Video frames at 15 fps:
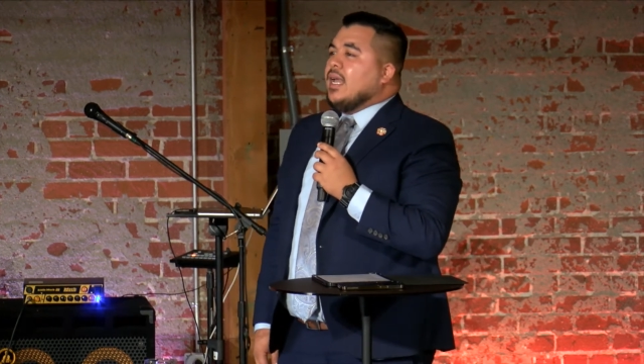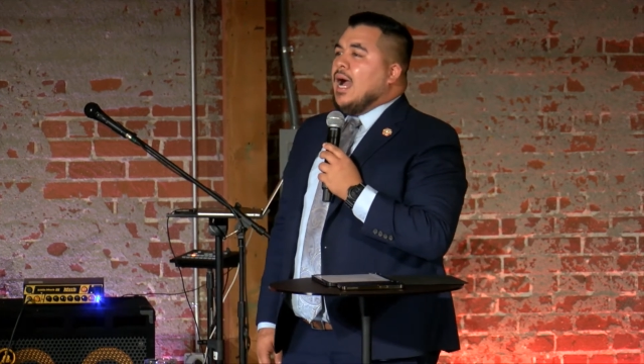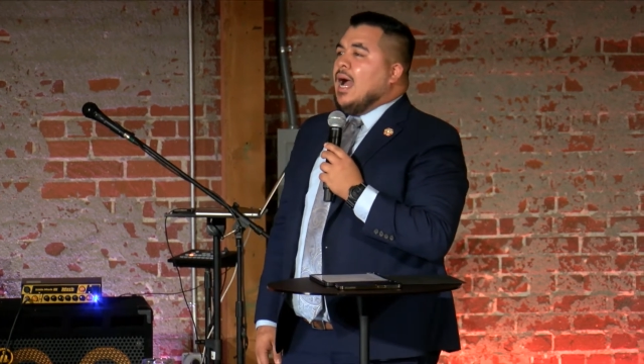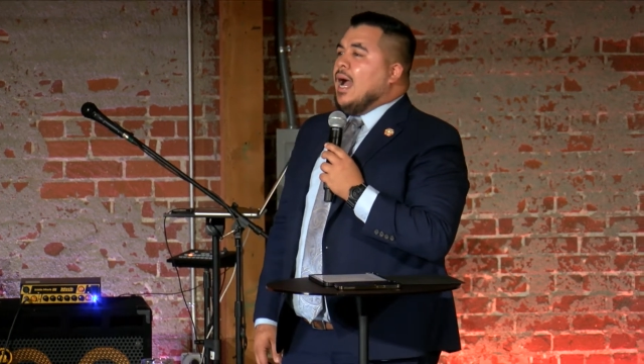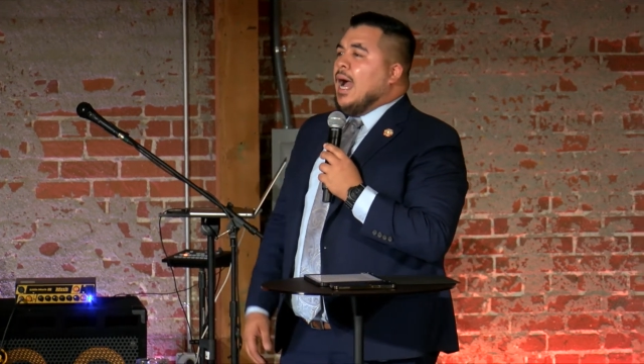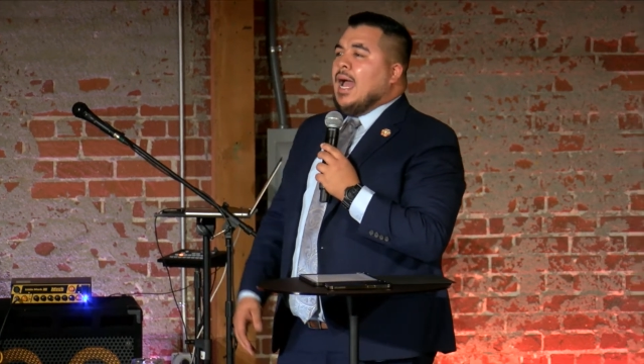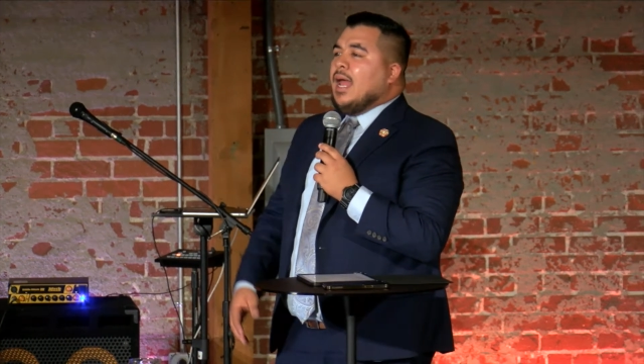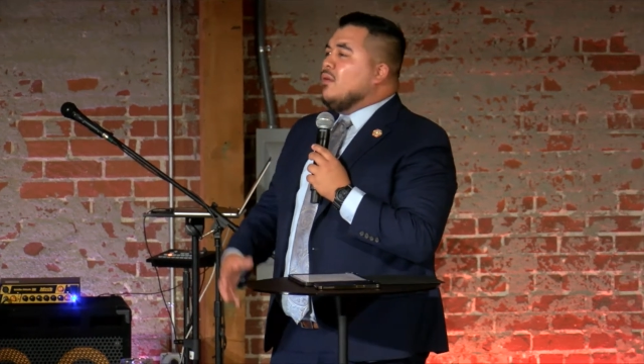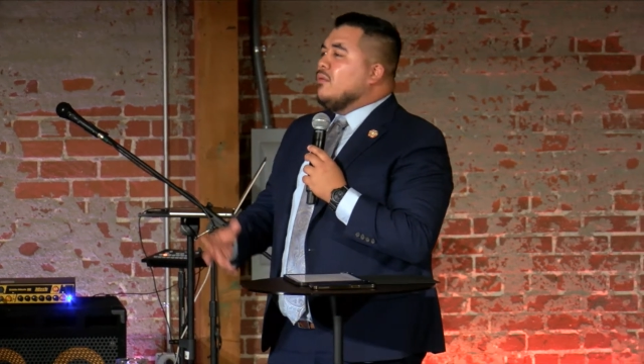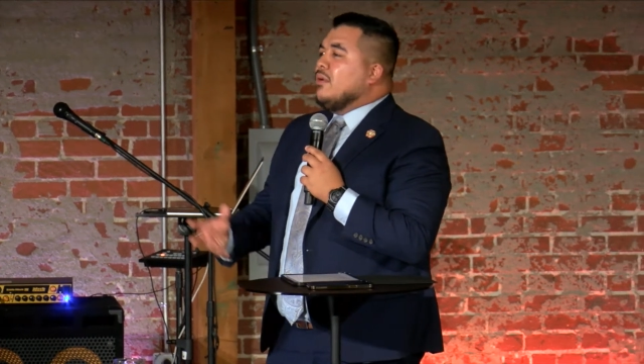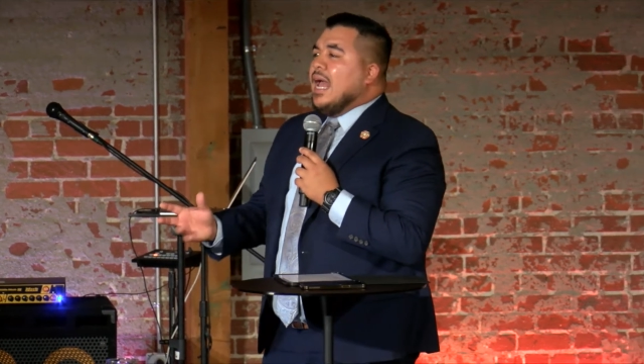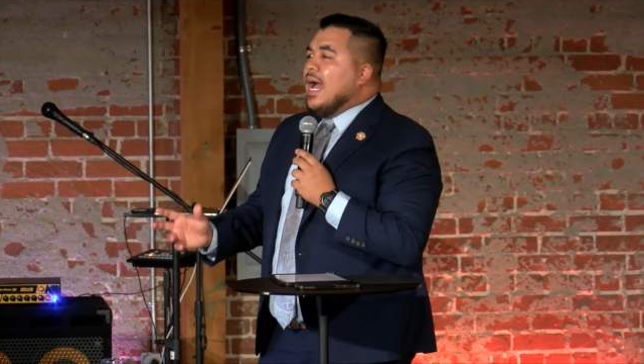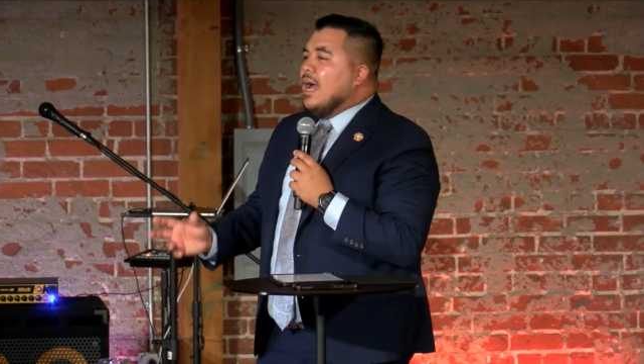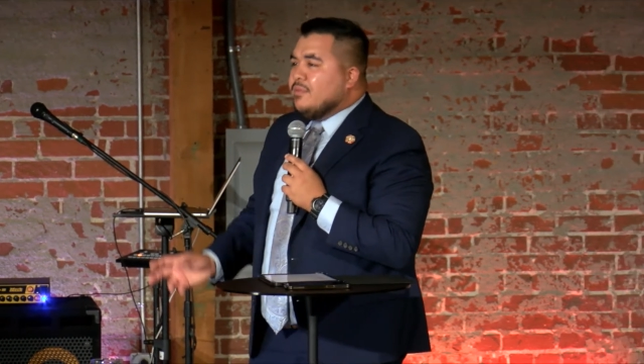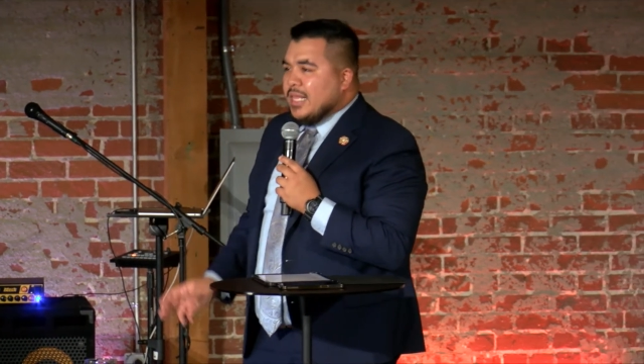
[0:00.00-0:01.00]
I don't
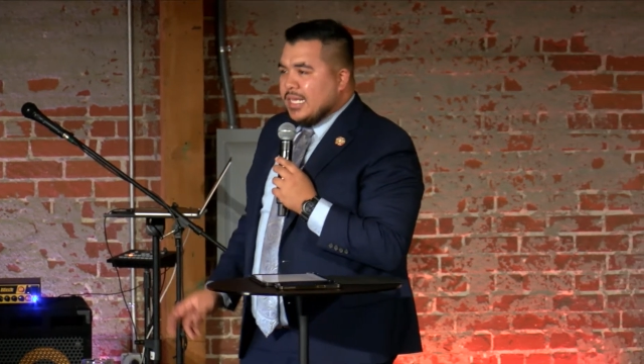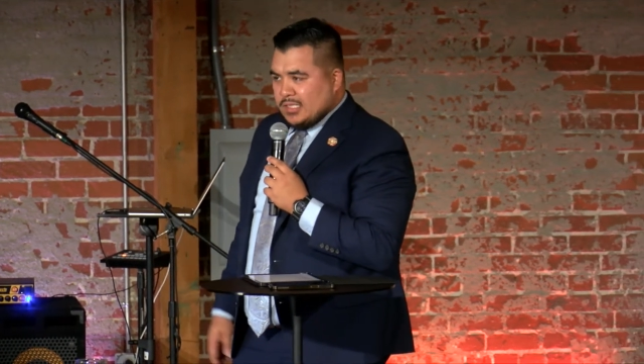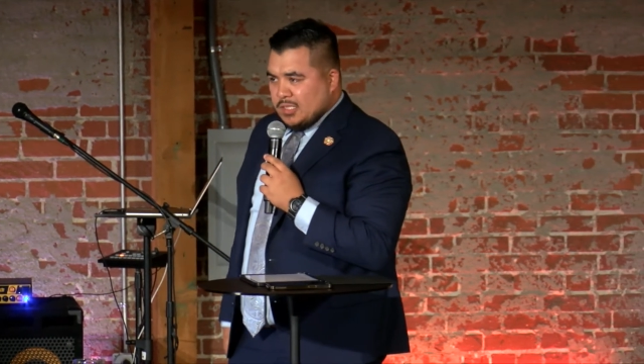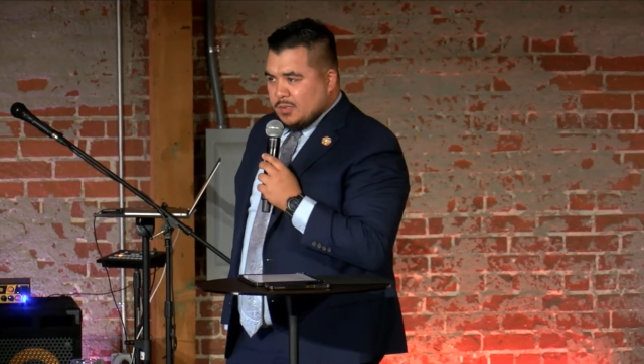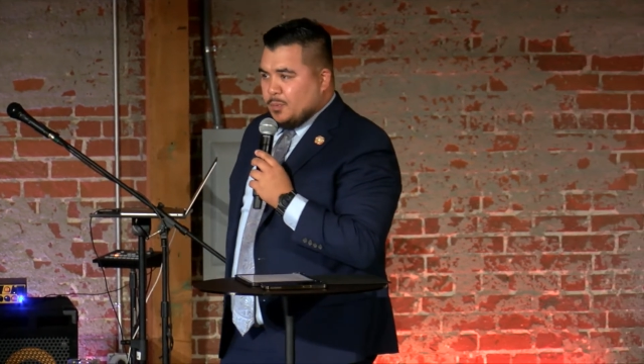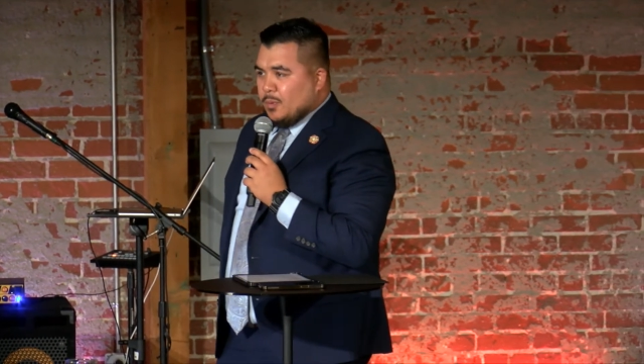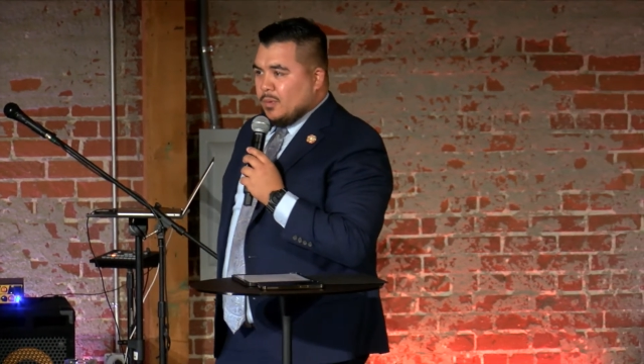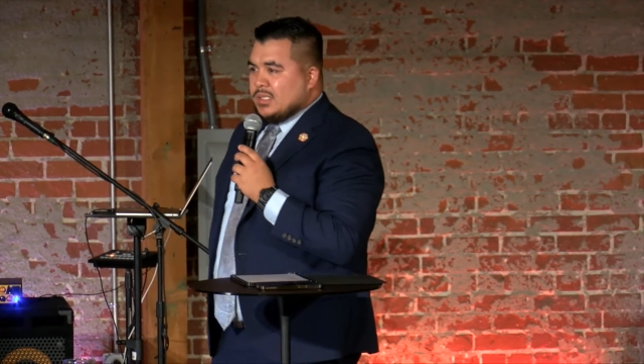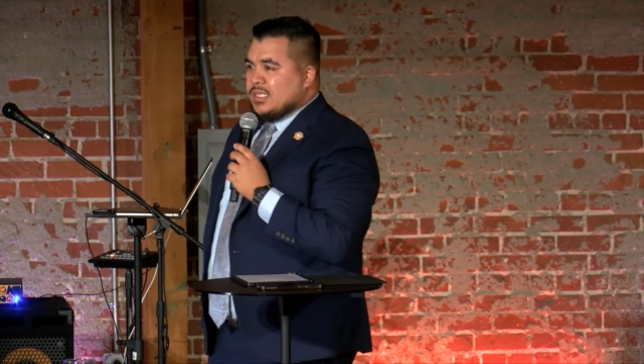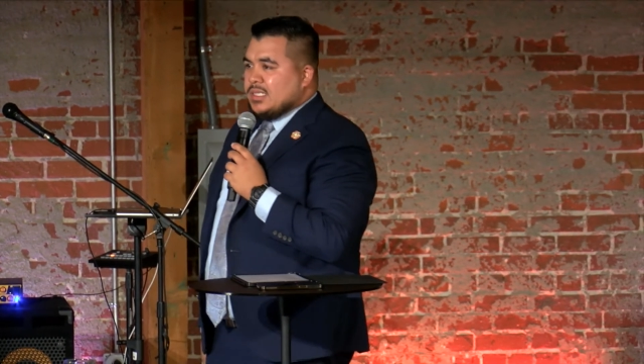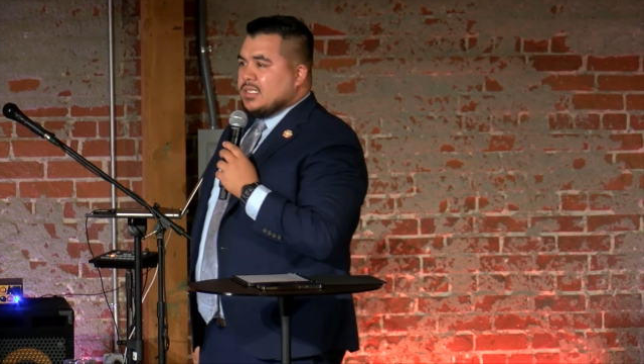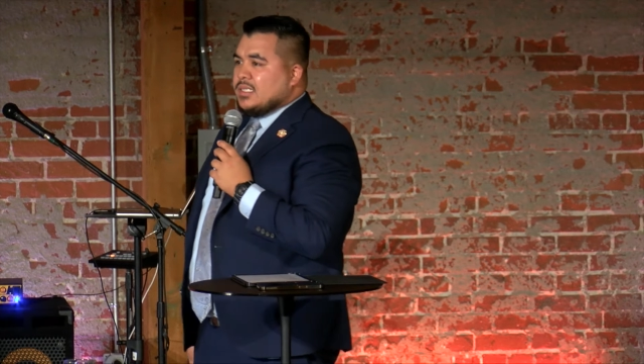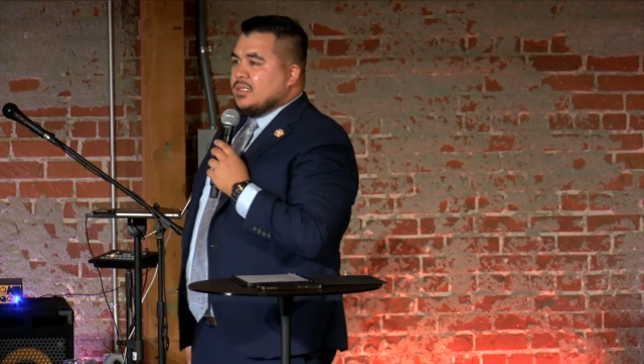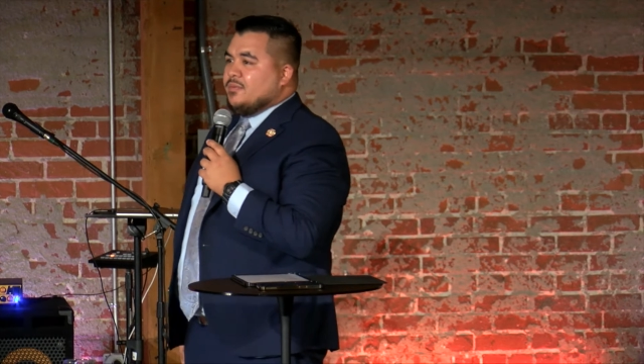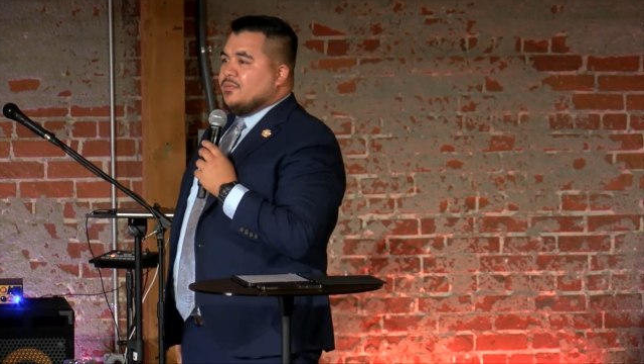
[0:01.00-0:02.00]
have that support
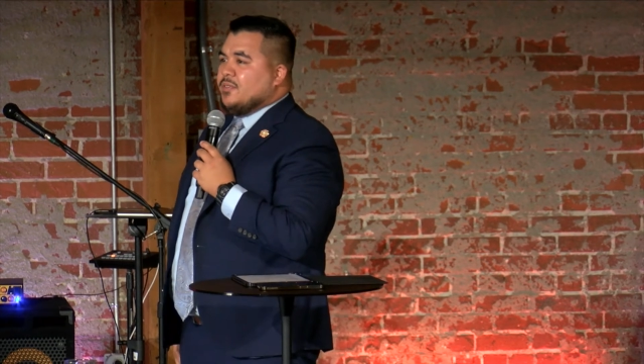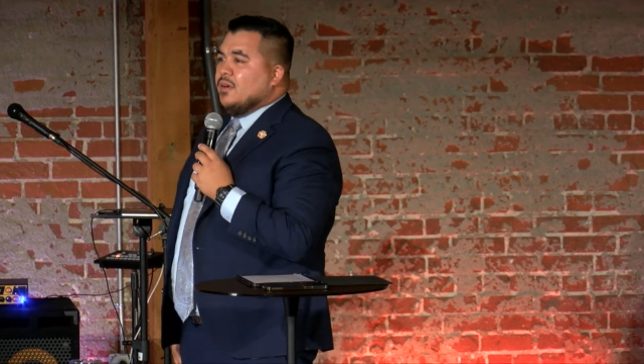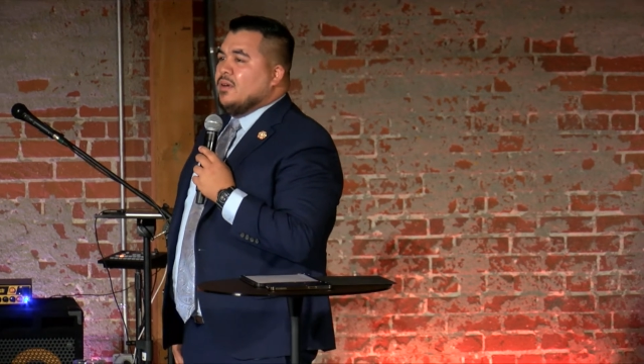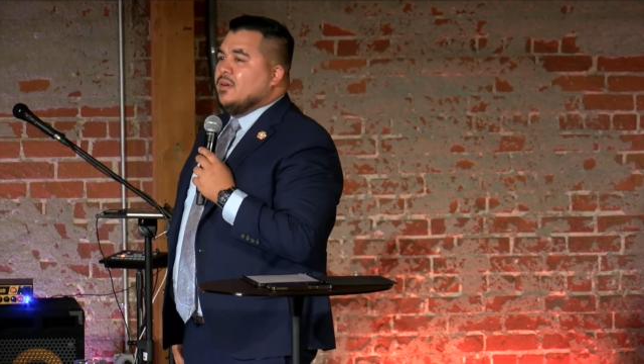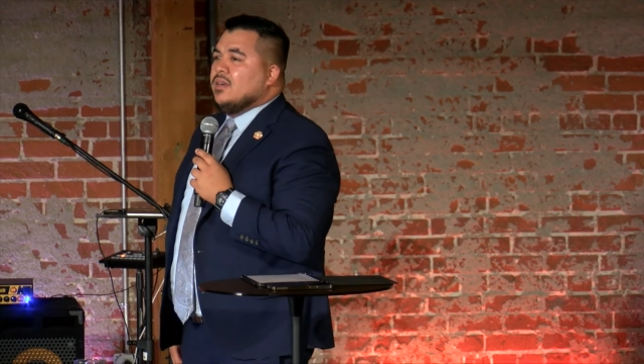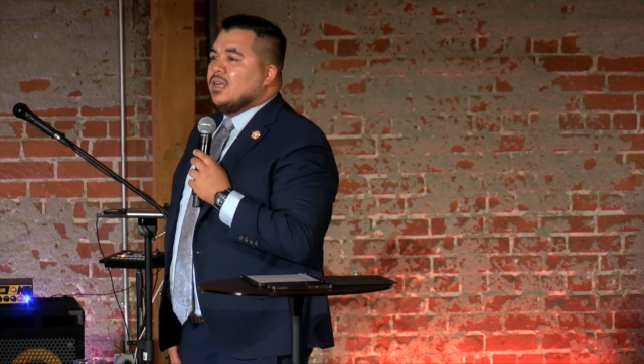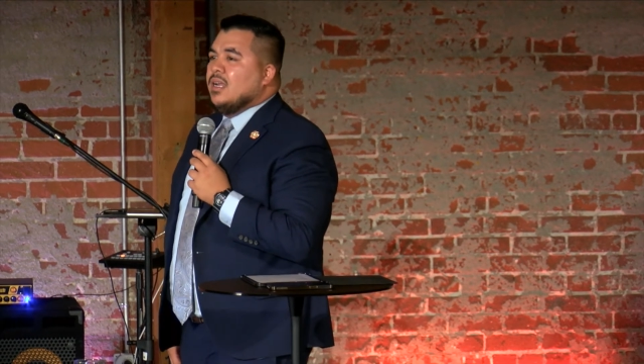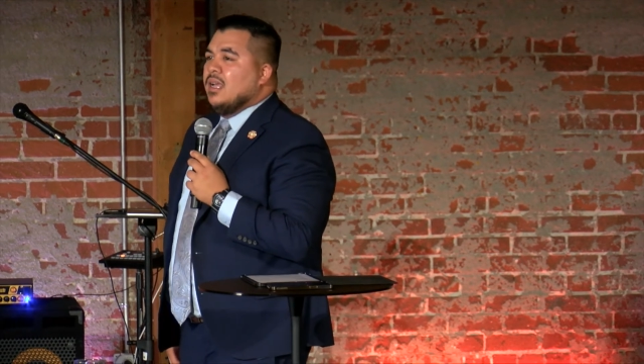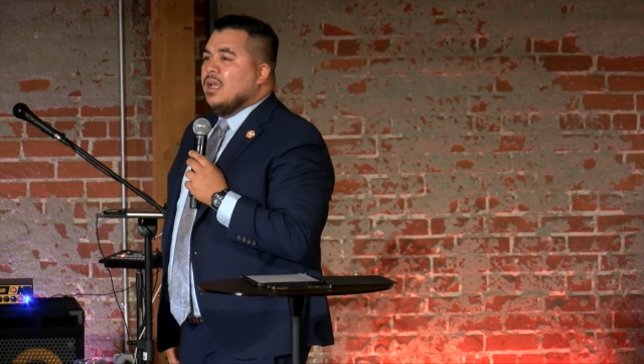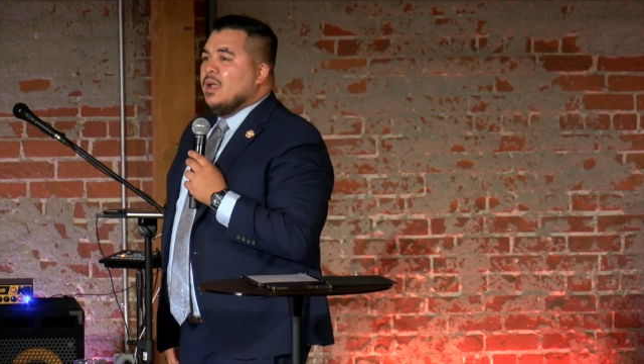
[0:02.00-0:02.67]
system, Fern.